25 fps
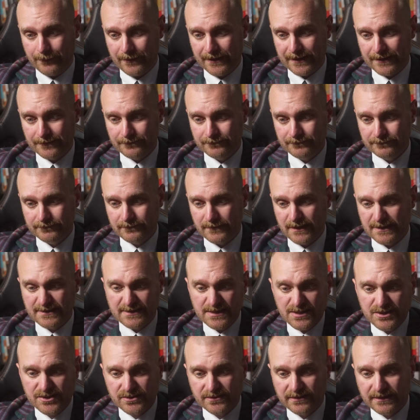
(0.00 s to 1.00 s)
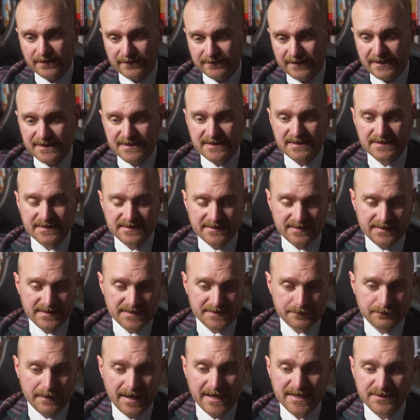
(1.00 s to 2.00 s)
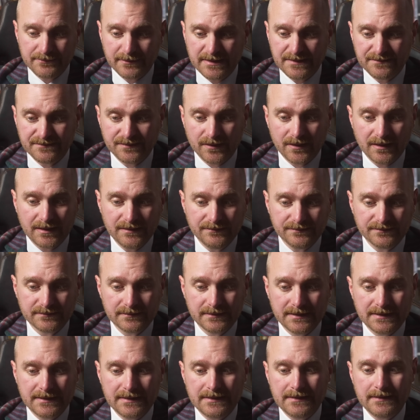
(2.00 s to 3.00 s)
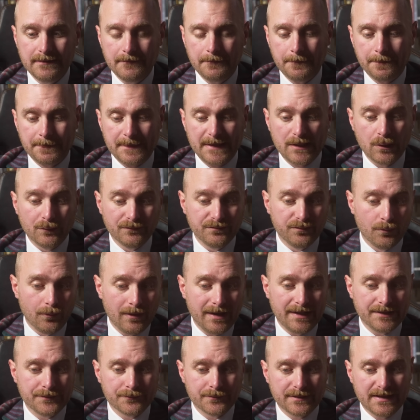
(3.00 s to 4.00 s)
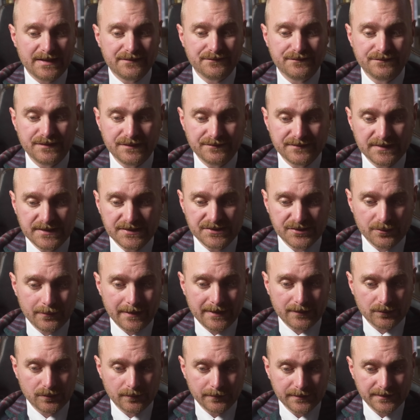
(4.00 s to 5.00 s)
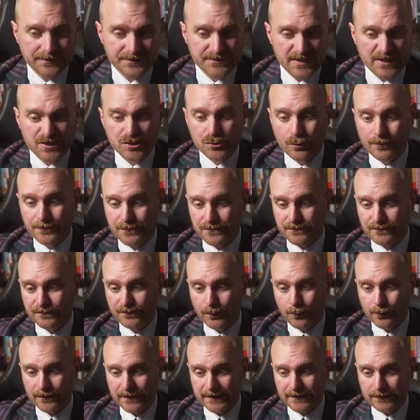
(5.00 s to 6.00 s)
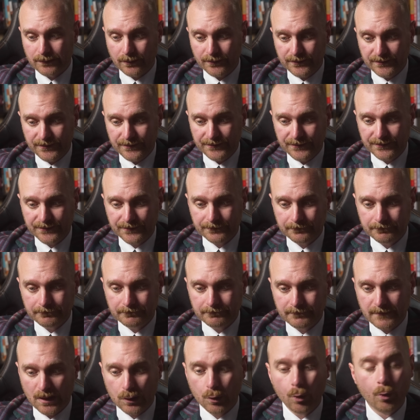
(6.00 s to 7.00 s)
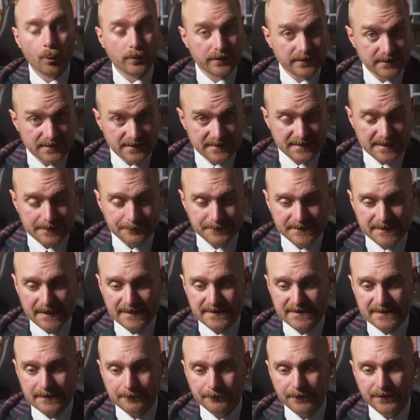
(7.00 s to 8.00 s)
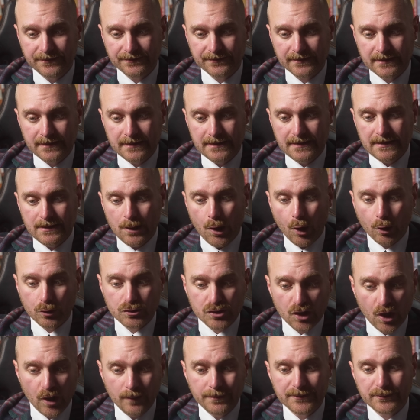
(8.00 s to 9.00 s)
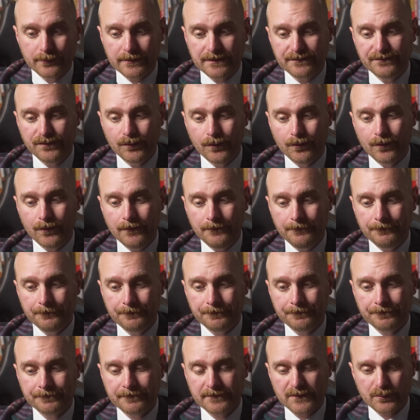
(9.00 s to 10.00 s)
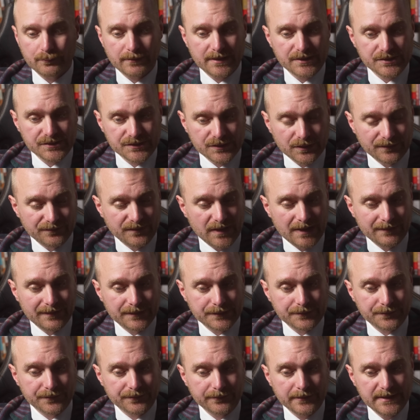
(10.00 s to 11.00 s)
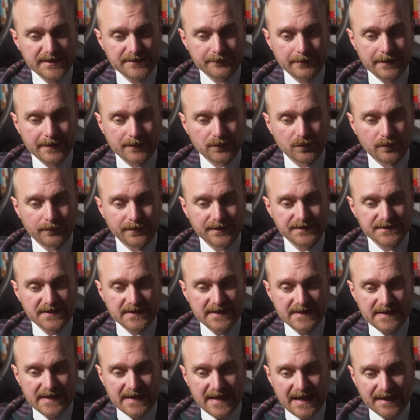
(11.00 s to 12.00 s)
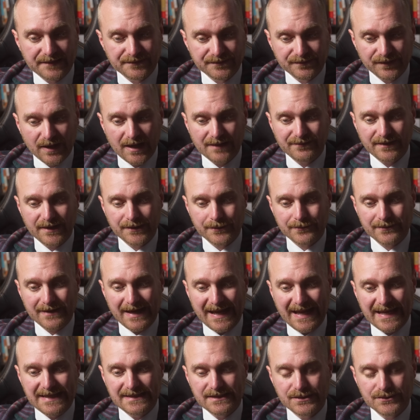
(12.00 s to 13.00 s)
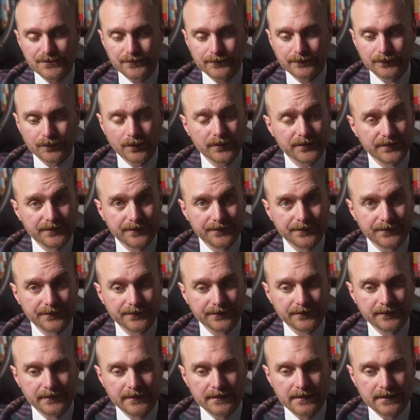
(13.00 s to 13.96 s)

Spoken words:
way. Additionally, let's consider this. May 25, they got 450 square kilometres and 214 losses, according to Deep State's numbers. October 24, the Russians got 503 square kilometres and 582 losses.